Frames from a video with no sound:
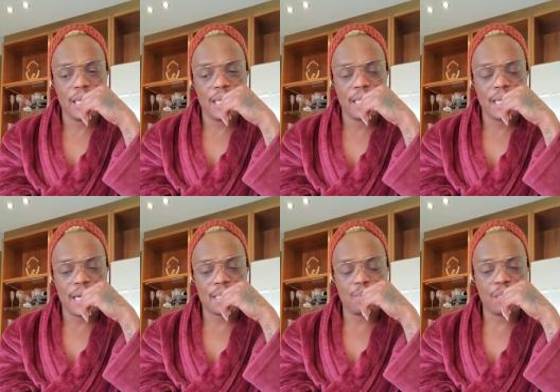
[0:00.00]
he
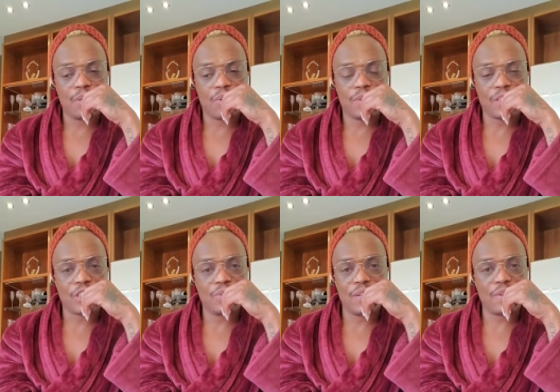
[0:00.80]
asked me if I've
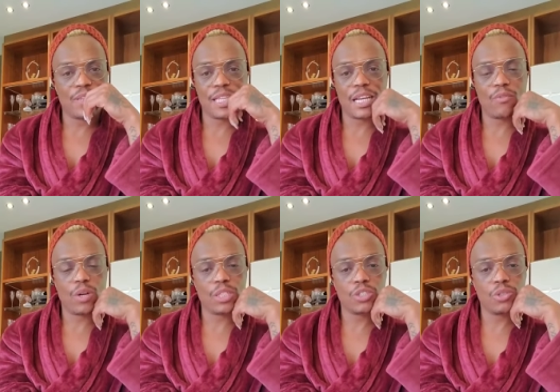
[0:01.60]
achieved everything that I've
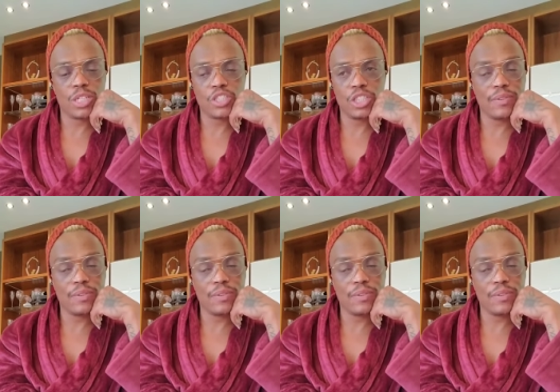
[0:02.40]
wanted to achieve.